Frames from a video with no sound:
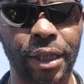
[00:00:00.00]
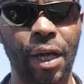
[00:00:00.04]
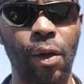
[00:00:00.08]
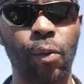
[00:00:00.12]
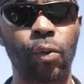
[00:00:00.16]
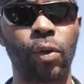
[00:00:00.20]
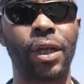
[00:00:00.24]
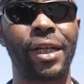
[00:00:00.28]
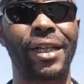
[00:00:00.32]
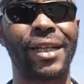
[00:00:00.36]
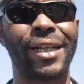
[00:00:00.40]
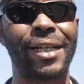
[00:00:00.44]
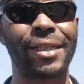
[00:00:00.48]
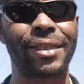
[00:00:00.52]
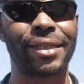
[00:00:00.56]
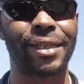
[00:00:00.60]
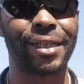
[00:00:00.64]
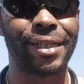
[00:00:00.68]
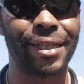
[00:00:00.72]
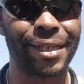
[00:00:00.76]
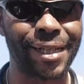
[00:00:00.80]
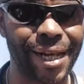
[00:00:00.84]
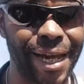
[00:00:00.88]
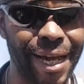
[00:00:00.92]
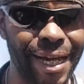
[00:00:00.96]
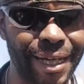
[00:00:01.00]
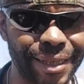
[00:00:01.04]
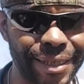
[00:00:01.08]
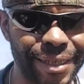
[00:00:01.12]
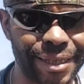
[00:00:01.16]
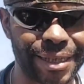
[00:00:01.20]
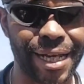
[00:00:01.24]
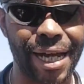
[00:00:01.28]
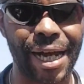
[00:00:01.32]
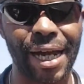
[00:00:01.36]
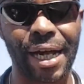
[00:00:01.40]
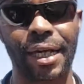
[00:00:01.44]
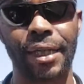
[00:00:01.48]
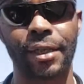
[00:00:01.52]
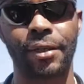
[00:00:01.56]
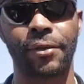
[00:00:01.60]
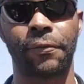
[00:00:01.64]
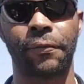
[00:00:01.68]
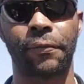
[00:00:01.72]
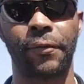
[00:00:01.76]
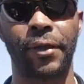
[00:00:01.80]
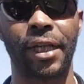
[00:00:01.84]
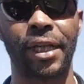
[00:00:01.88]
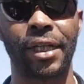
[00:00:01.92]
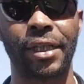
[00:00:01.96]
and I want to catch a nice
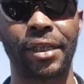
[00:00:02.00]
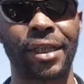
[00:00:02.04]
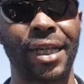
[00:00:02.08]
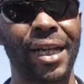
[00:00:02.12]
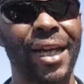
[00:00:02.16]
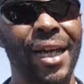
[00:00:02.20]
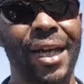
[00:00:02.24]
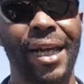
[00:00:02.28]
sized fish,